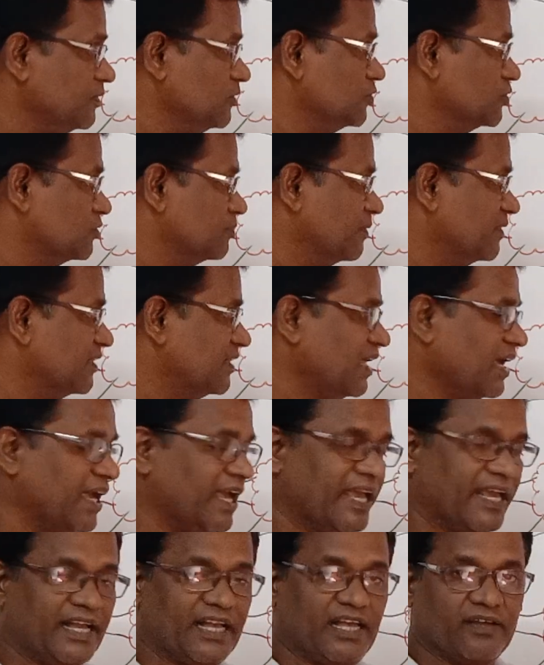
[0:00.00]
fuse with the
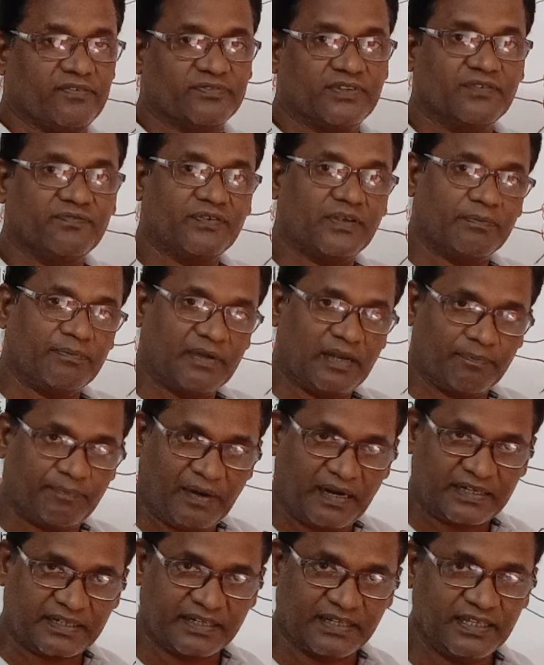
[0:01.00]
egg of the female
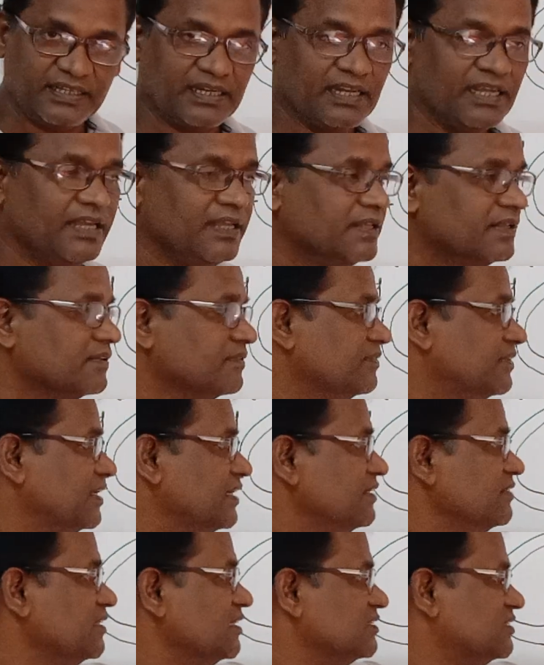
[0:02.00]
partner,
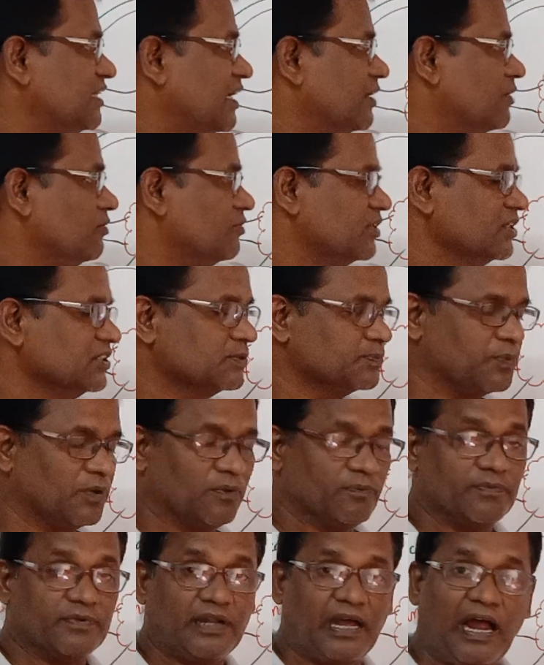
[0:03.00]
then the zygote is
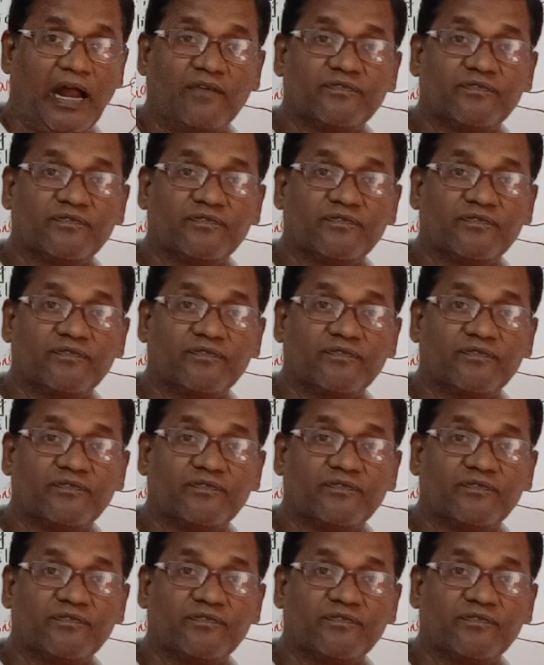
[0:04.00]
formed.